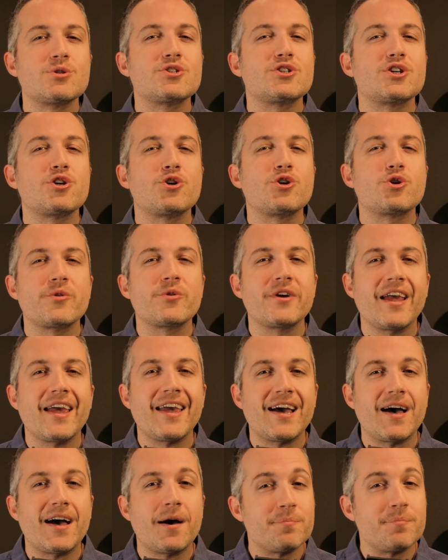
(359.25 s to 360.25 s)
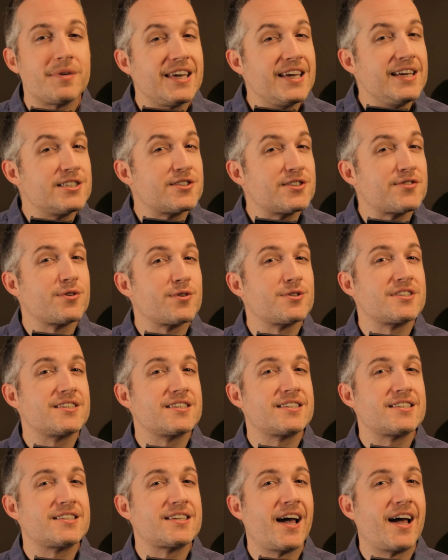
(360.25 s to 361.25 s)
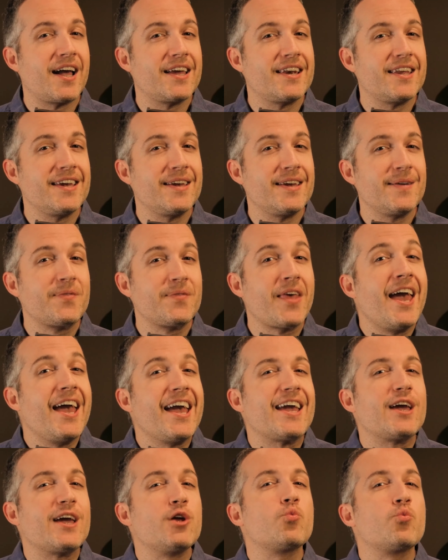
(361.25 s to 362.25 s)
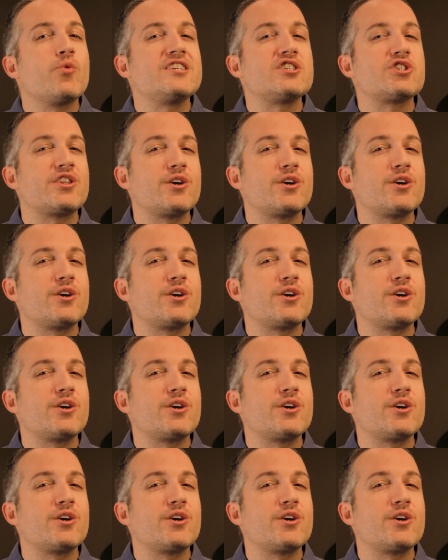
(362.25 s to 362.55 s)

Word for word: to create a peaceful society in which